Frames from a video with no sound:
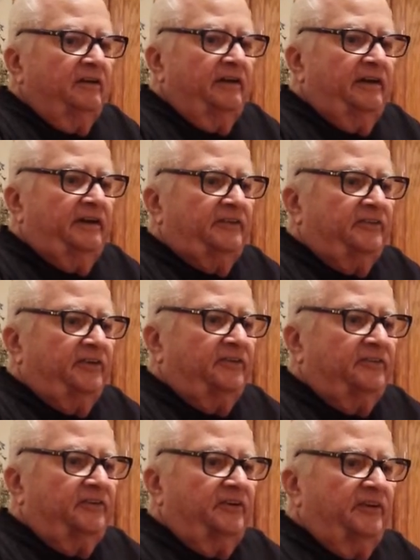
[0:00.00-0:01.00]
And he
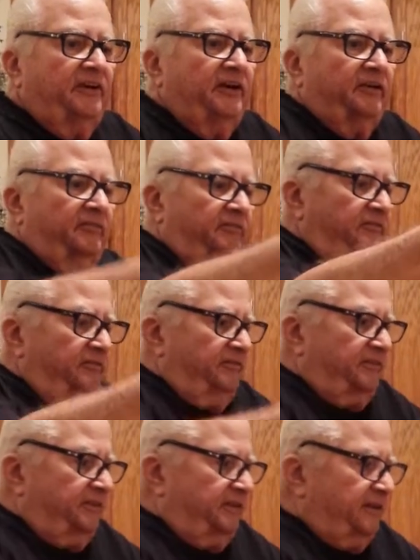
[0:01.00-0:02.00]
says, "Here,
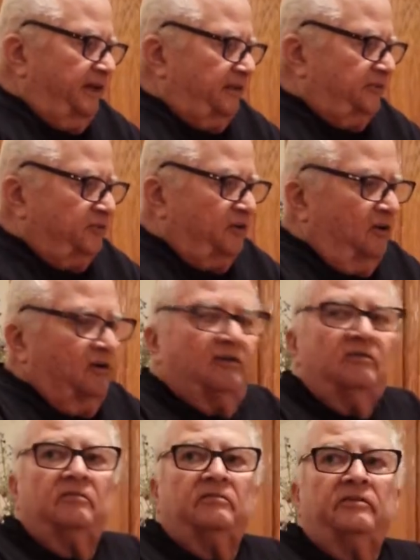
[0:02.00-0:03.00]
take a chaw,"
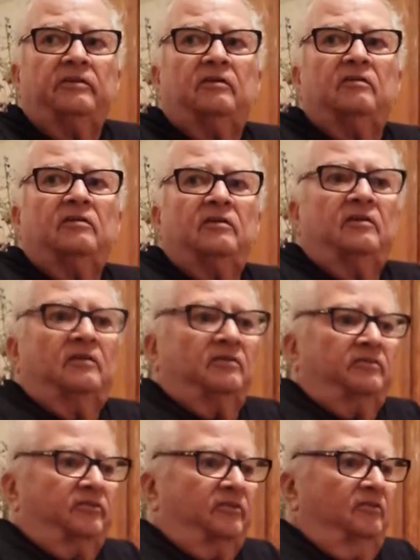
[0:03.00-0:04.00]
you know.
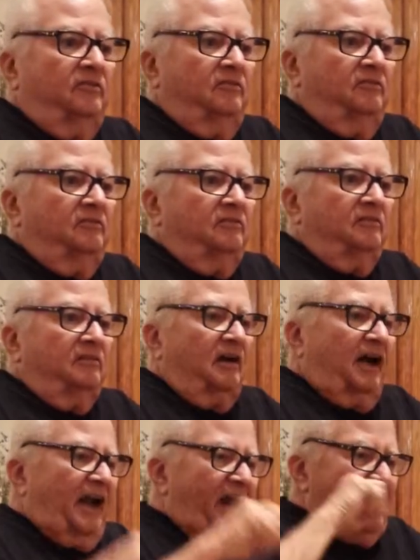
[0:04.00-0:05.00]
So
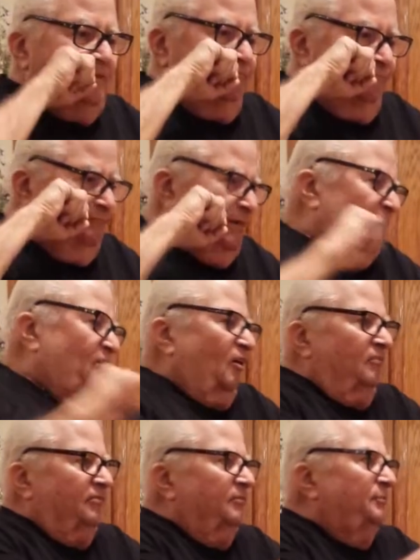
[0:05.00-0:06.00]
I bit
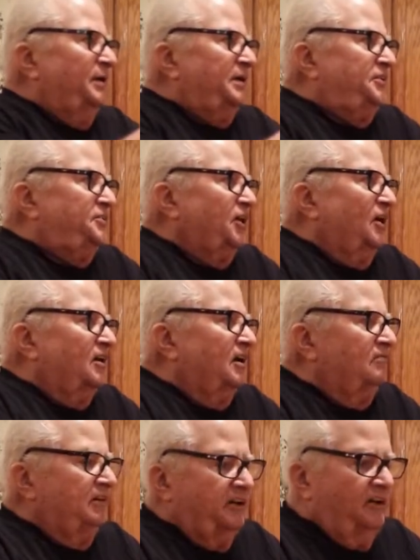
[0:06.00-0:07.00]
off a big chunk
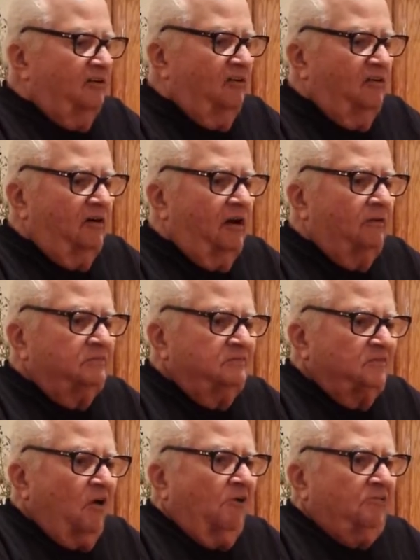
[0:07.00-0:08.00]
of it, you know, and I'm
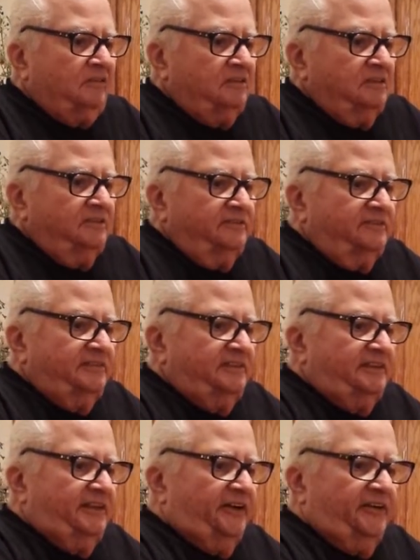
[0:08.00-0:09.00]

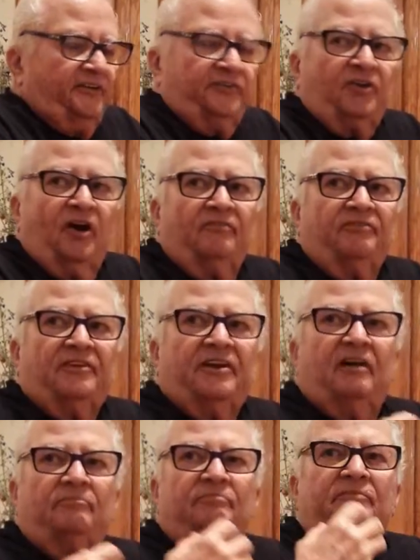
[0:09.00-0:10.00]
getting it softened
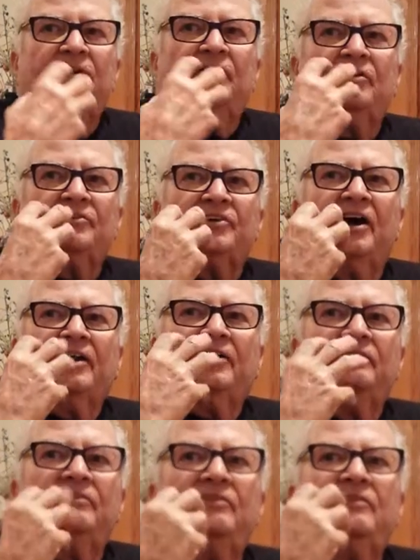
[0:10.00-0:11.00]
up. You know, it's kind
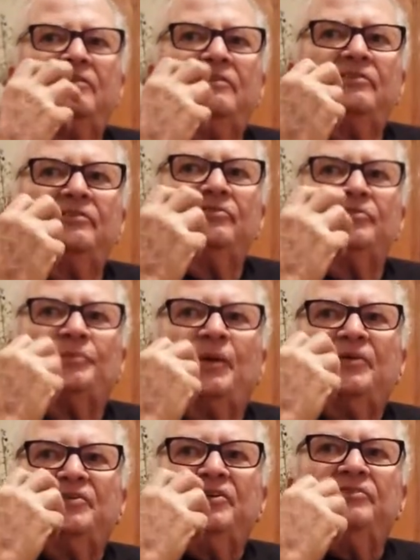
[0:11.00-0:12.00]
of
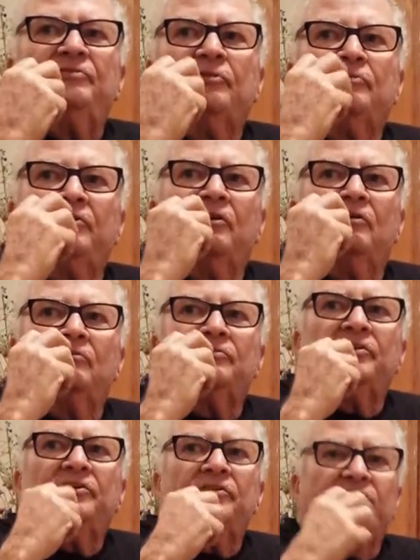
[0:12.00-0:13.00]
spongy,
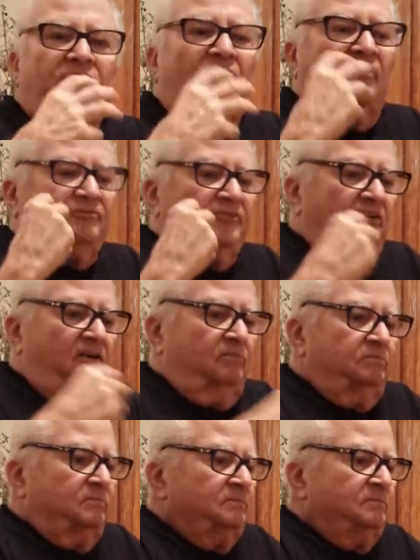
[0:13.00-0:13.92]
until you soften it up.